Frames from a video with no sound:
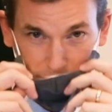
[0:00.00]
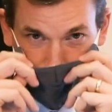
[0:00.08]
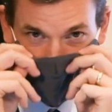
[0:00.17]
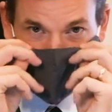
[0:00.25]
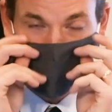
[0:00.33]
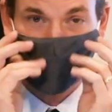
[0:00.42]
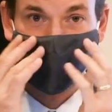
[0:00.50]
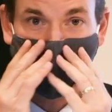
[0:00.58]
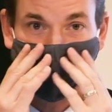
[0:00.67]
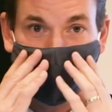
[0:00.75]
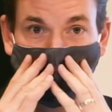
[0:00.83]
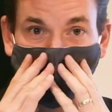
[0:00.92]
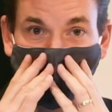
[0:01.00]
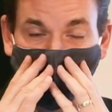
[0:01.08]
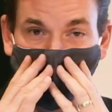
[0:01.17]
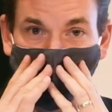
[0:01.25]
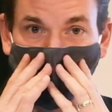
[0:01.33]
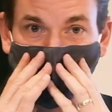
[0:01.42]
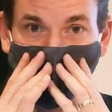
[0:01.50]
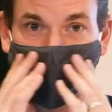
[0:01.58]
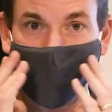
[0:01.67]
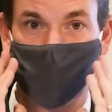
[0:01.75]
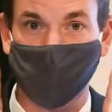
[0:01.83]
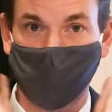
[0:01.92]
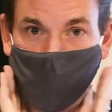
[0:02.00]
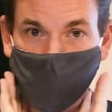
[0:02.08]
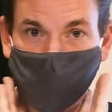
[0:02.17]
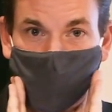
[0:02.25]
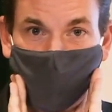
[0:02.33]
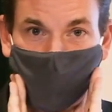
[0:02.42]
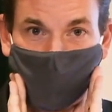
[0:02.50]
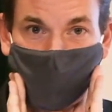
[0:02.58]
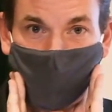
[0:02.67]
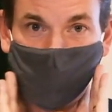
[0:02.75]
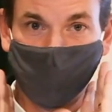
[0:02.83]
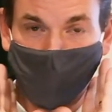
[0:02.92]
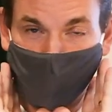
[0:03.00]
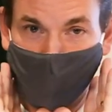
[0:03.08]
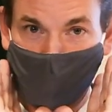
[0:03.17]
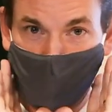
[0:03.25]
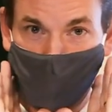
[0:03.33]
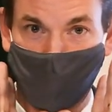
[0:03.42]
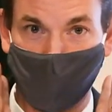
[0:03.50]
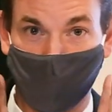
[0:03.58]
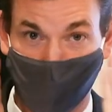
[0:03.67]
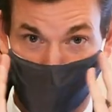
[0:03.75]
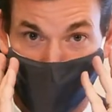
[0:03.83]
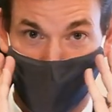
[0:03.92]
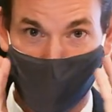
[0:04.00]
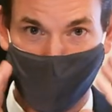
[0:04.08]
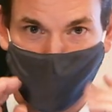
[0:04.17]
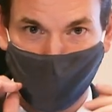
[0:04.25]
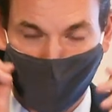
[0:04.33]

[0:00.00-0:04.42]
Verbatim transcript: They really expect that to be over the mouth and nose and fit snugly around the chin, okay?